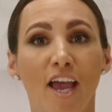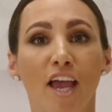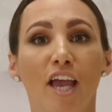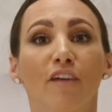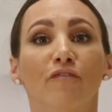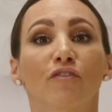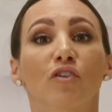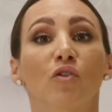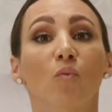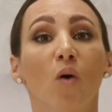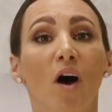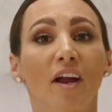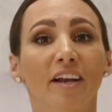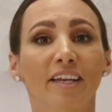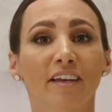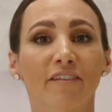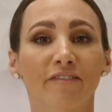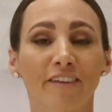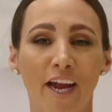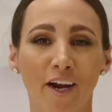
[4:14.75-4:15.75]
If you want to
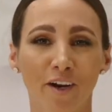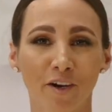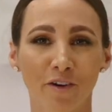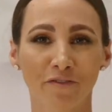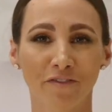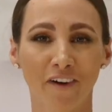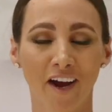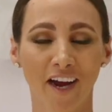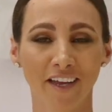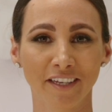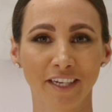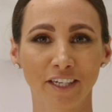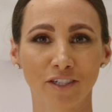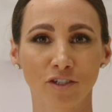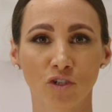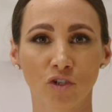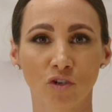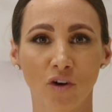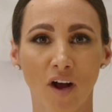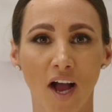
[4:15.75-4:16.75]
give caryophyllene a
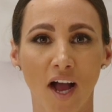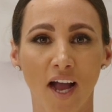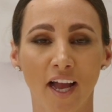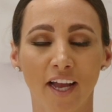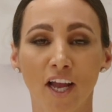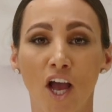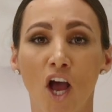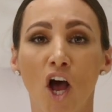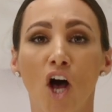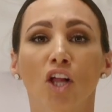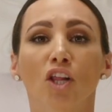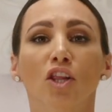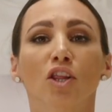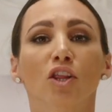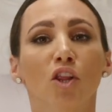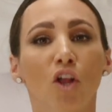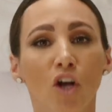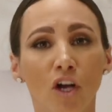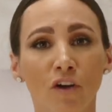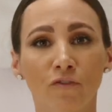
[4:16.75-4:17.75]
try,
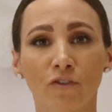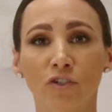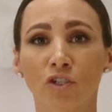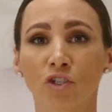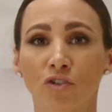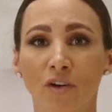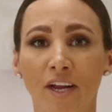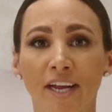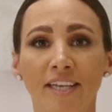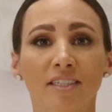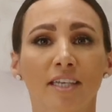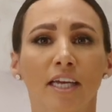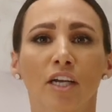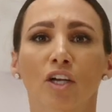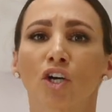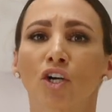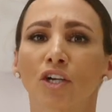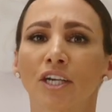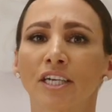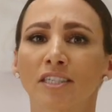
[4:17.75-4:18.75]
look for strains like
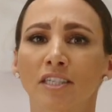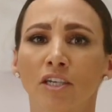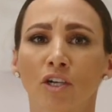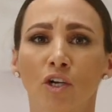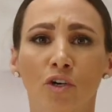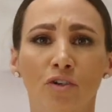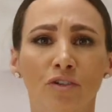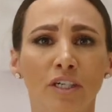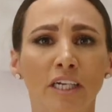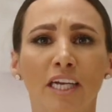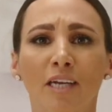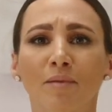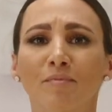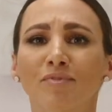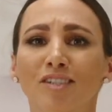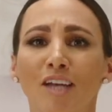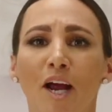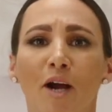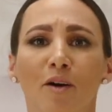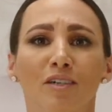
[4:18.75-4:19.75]
Cookies and Cream,
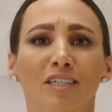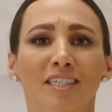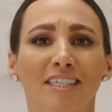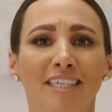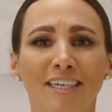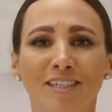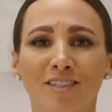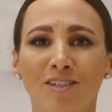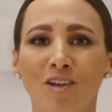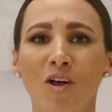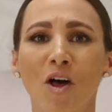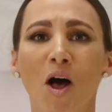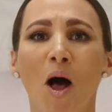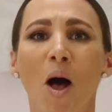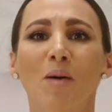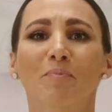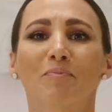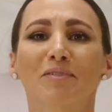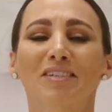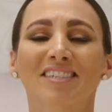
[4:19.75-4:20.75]
Sour Diesel,
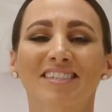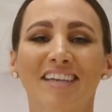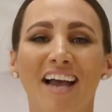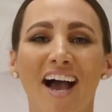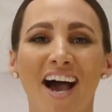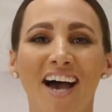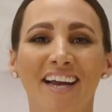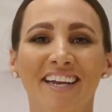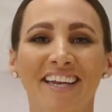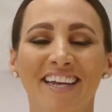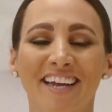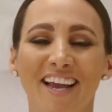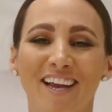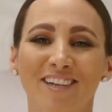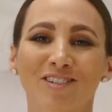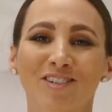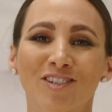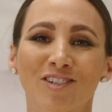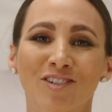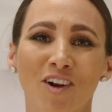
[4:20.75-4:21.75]
Biscotti,
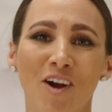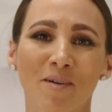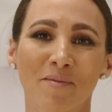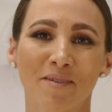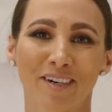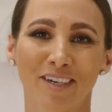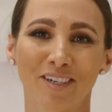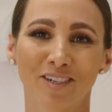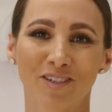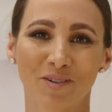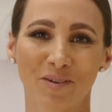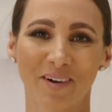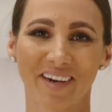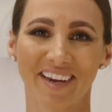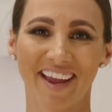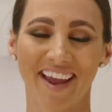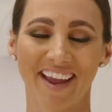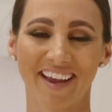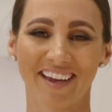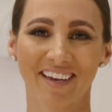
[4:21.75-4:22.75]
and Strawberry
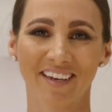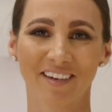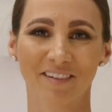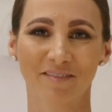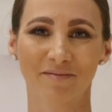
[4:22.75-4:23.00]
Shortcake.